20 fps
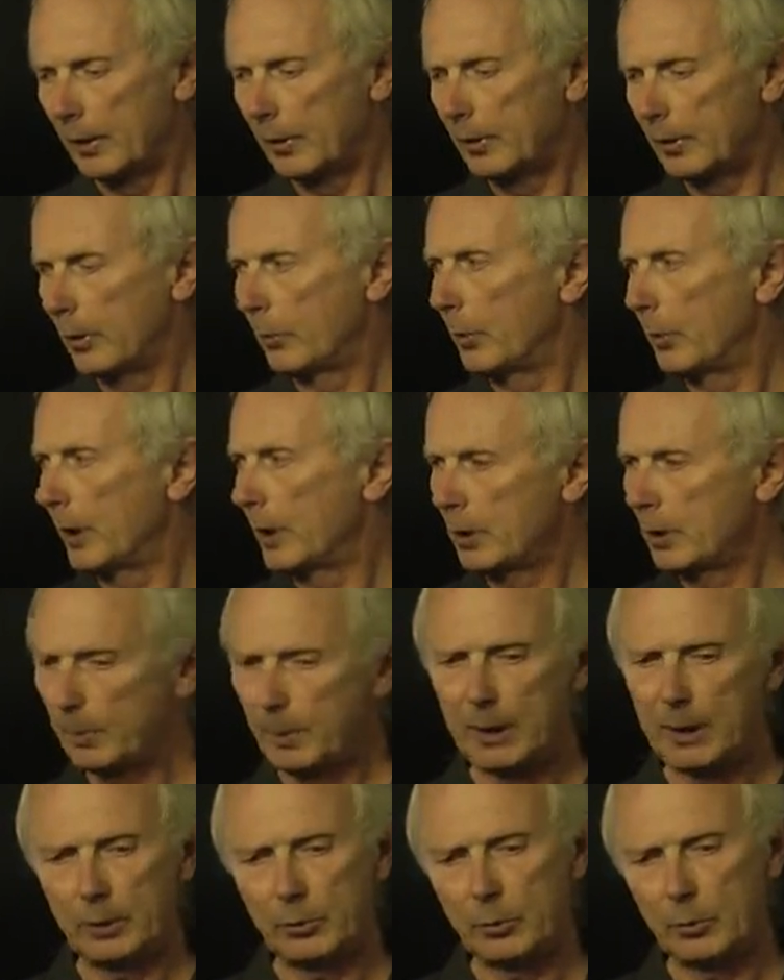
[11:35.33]
the wind
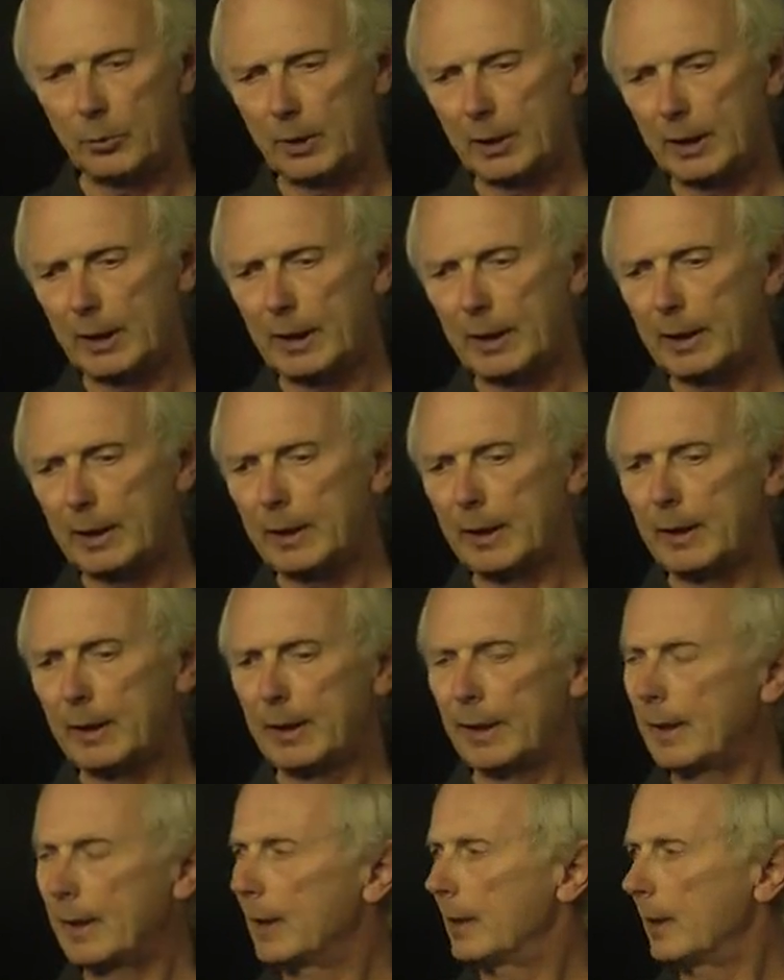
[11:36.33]
speed during night and
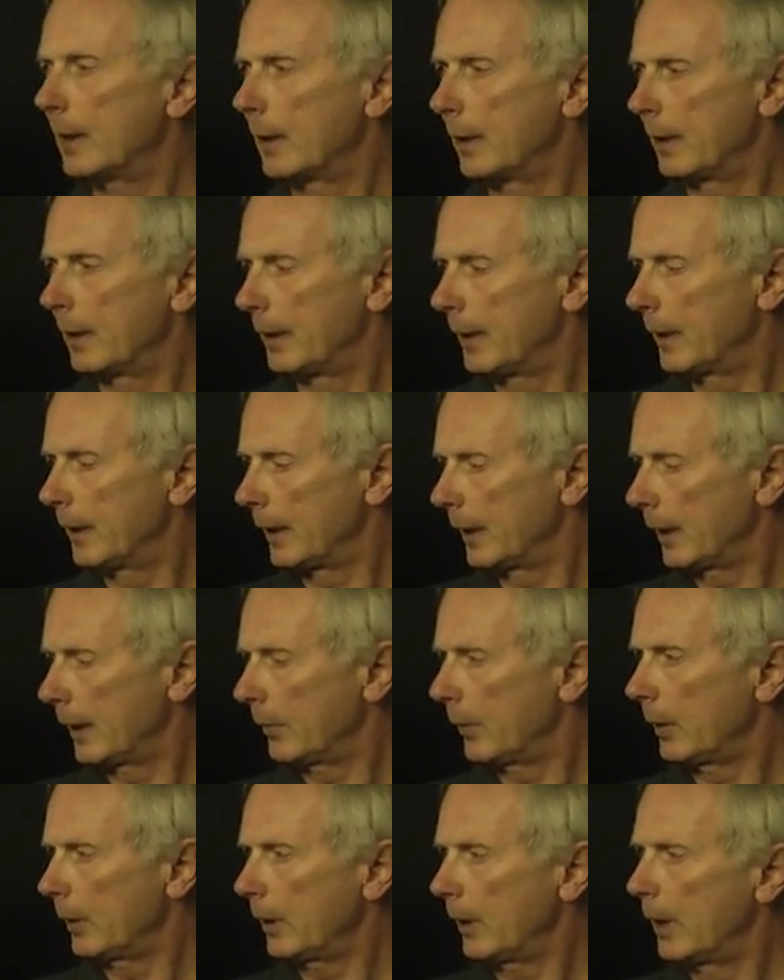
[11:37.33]
day are near
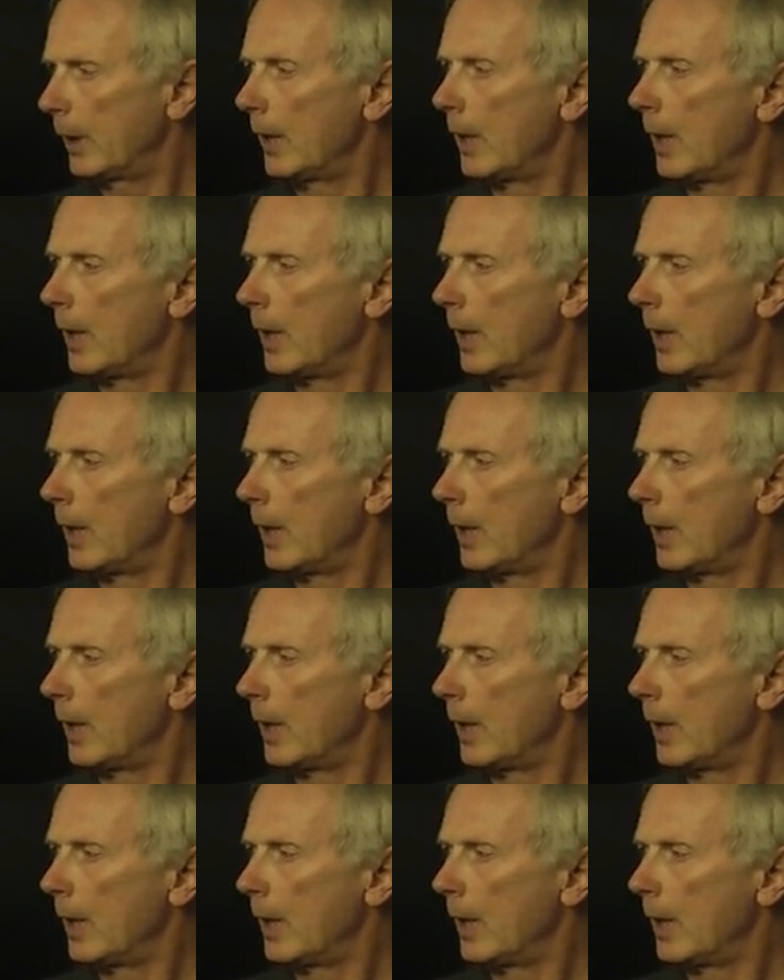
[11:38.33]
equal,